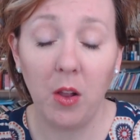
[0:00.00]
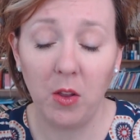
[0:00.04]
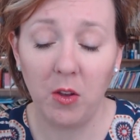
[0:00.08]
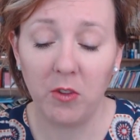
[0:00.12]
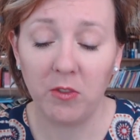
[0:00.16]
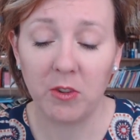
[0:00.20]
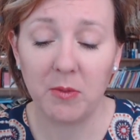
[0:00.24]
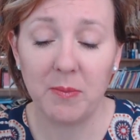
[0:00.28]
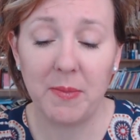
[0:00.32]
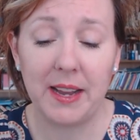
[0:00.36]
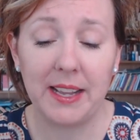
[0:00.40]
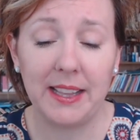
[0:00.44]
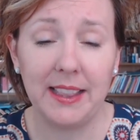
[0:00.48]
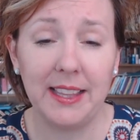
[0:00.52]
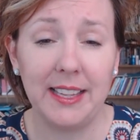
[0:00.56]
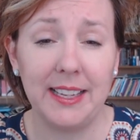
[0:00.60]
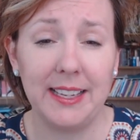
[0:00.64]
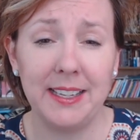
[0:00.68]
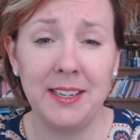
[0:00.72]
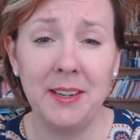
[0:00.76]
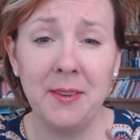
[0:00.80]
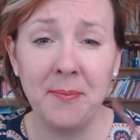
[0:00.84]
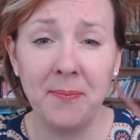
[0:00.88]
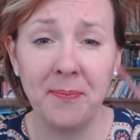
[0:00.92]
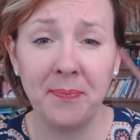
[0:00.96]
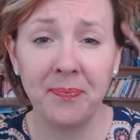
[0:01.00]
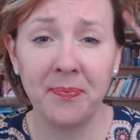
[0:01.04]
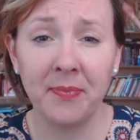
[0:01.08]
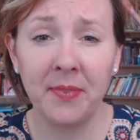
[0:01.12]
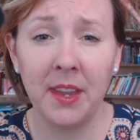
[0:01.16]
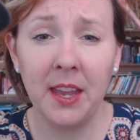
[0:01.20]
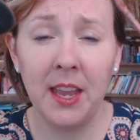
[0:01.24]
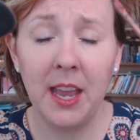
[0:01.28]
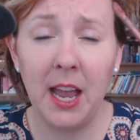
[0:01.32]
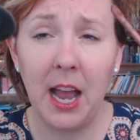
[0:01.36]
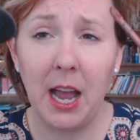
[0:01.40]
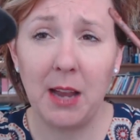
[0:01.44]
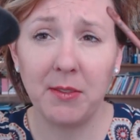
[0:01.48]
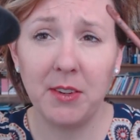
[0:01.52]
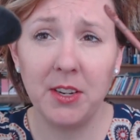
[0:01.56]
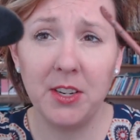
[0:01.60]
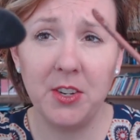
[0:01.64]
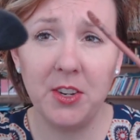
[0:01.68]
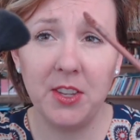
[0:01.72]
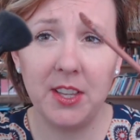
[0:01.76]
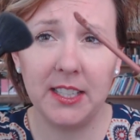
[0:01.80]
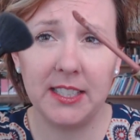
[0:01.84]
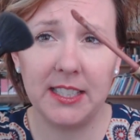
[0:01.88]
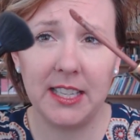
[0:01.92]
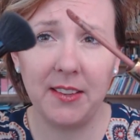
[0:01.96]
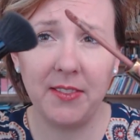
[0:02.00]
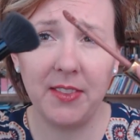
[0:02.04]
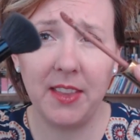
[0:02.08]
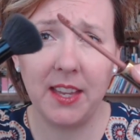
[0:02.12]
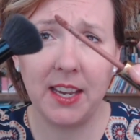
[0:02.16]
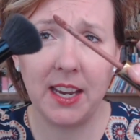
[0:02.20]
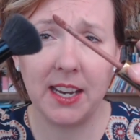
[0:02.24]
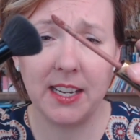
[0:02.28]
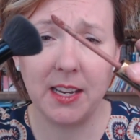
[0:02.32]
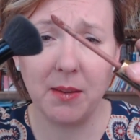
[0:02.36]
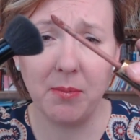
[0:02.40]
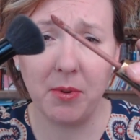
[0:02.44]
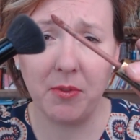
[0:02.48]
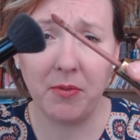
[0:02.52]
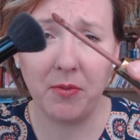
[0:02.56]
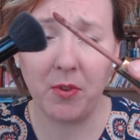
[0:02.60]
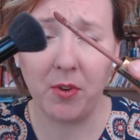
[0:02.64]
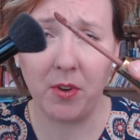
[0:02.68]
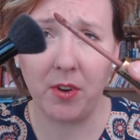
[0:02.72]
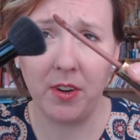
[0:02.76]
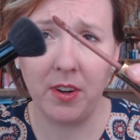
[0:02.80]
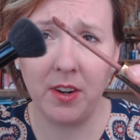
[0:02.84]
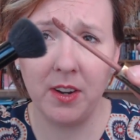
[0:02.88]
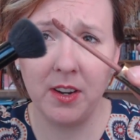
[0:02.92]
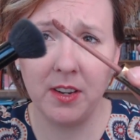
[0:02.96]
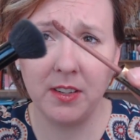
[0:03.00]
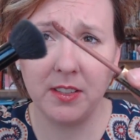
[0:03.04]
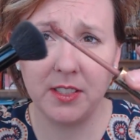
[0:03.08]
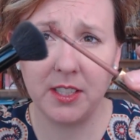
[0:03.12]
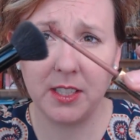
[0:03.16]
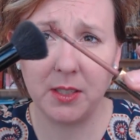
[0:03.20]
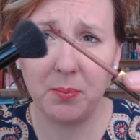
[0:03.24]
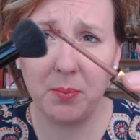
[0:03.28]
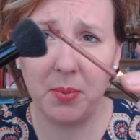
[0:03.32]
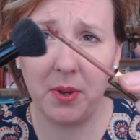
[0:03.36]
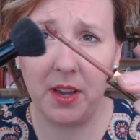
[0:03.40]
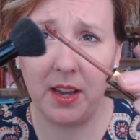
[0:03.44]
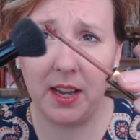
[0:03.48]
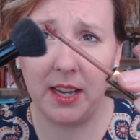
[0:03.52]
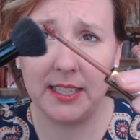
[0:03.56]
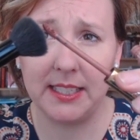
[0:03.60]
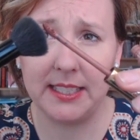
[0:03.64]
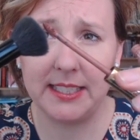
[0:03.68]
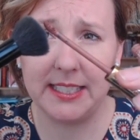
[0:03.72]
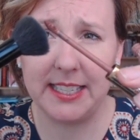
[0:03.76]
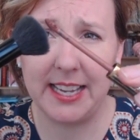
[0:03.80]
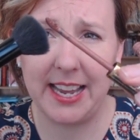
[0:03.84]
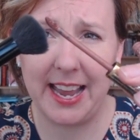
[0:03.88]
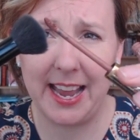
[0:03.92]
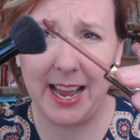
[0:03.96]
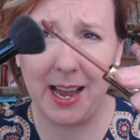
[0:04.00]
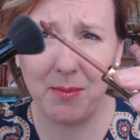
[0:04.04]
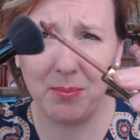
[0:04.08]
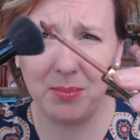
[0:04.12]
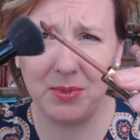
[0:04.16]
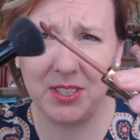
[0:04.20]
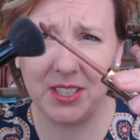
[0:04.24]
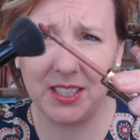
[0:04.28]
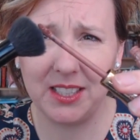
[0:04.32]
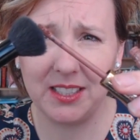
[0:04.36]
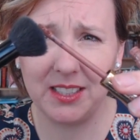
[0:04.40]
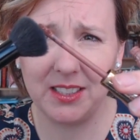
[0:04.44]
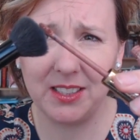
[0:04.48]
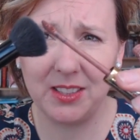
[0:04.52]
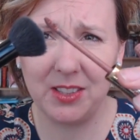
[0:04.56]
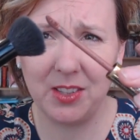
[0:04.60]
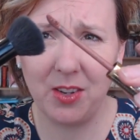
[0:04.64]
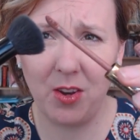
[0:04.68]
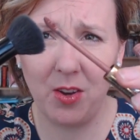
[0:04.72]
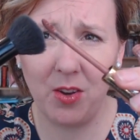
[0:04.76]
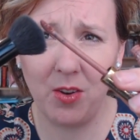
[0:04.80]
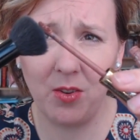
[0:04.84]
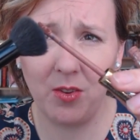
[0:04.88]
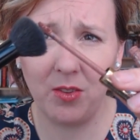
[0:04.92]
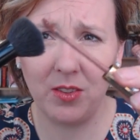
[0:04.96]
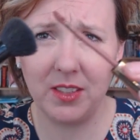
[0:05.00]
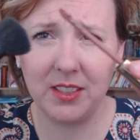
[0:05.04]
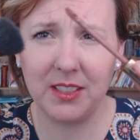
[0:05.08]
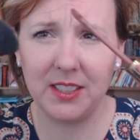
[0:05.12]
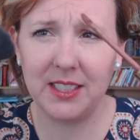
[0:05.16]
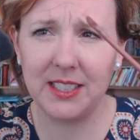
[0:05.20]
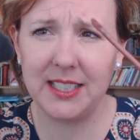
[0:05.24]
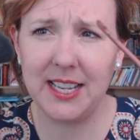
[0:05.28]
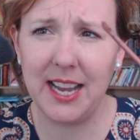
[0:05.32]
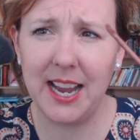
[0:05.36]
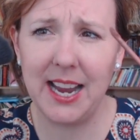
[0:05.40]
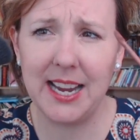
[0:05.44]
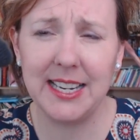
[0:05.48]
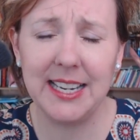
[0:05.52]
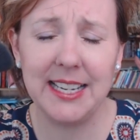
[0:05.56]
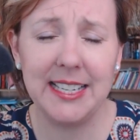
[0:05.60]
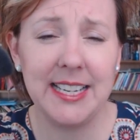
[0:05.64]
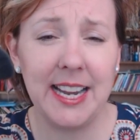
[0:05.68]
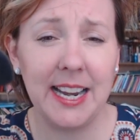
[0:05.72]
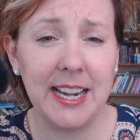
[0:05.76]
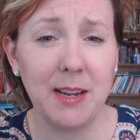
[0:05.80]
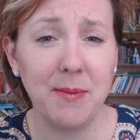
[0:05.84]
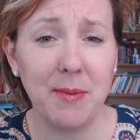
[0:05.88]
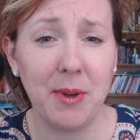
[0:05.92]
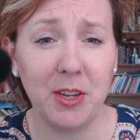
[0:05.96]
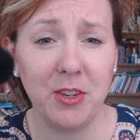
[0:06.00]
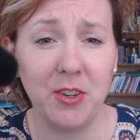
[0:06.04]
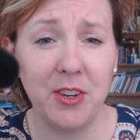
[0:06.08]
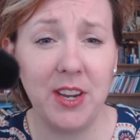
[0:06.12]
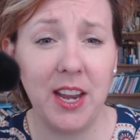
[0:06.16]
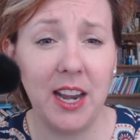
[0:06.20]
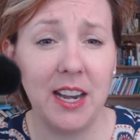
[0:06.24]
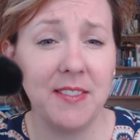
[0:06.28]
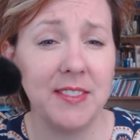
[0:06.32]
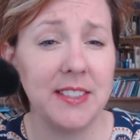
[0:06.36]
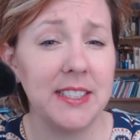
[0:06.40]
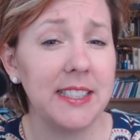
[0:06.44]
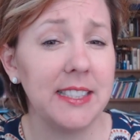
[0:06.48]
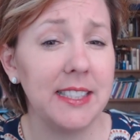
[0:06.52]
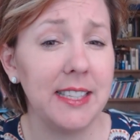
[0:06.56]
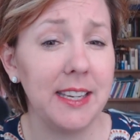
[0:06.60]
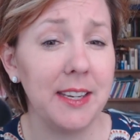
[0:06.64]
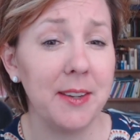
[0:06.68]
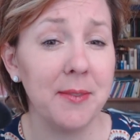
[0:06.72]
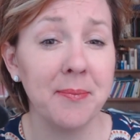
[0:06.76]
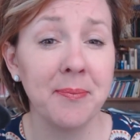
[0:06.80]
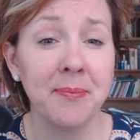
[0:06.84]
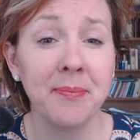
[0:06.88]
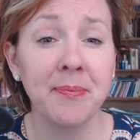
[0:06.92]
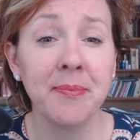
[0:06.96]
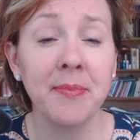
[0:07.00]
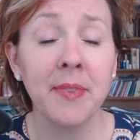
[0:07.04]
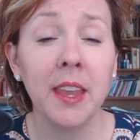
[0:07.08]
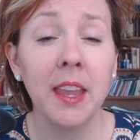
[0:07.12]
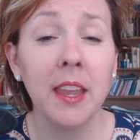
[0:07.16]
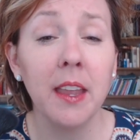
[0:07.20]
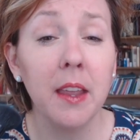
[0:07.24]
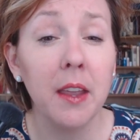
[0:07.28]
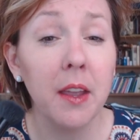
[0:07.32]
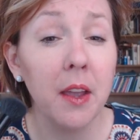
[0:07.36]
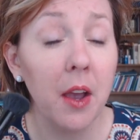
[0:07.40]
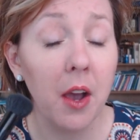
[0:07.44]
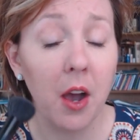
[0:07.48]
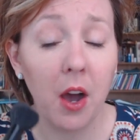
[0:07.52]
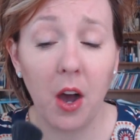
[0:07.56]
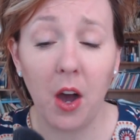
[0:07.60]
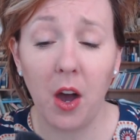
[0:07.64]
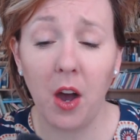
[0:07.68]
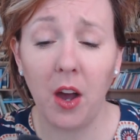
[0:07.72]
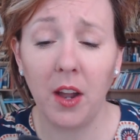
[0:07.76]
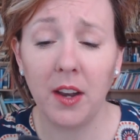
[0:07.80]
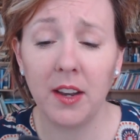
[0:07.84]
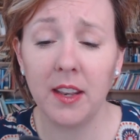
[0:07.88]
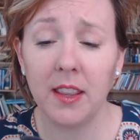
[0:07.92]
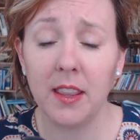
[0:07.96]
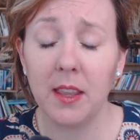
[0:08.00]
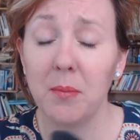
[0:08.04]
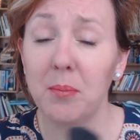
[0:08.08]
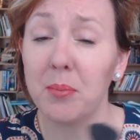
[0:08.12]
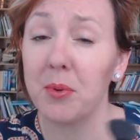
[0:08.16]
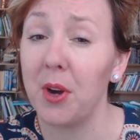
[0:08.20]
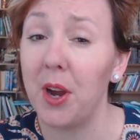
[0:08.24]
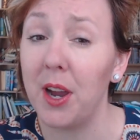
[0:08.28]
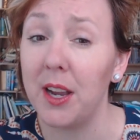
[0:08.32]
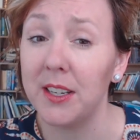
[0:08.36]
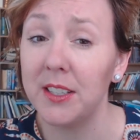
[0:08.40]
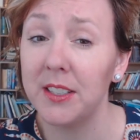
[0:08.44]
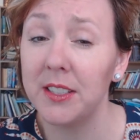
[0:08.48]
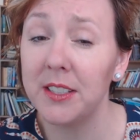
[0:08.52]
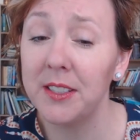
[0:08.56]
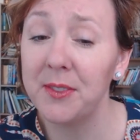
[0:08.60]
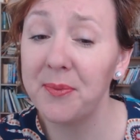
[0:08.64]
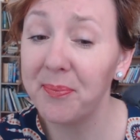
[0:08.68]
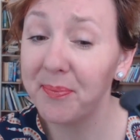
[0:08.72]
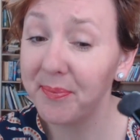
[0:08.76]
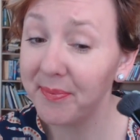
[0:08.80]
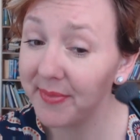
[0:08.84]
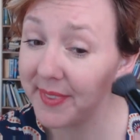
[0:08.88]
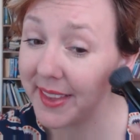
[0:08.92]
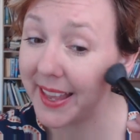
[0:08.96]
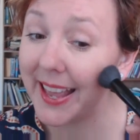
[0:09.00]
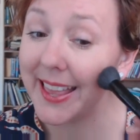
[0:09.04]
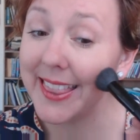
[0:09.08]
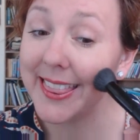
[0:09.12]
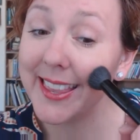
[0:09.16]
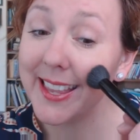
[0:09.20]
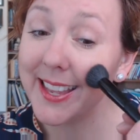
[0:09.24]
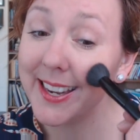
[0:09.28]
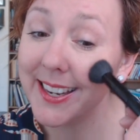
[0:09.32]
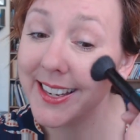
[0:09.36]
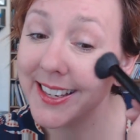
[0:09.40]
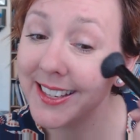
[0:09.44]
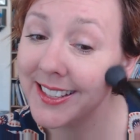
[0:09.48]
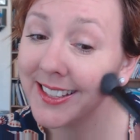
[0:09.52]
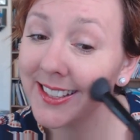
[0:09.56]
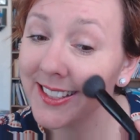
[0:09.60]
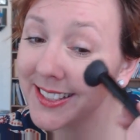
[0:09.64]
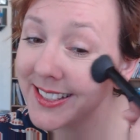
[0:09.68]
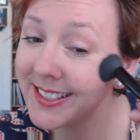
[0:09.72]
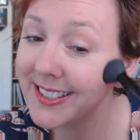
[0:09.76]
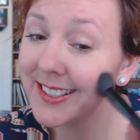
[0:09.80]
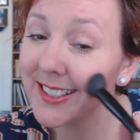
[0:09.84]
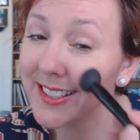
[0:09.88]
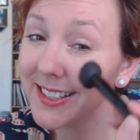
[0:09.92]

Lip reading: all over my lid. I'm going to do the same thing I did before. Just put a dab, just so tiny amount, you can't even see, on the brush. And then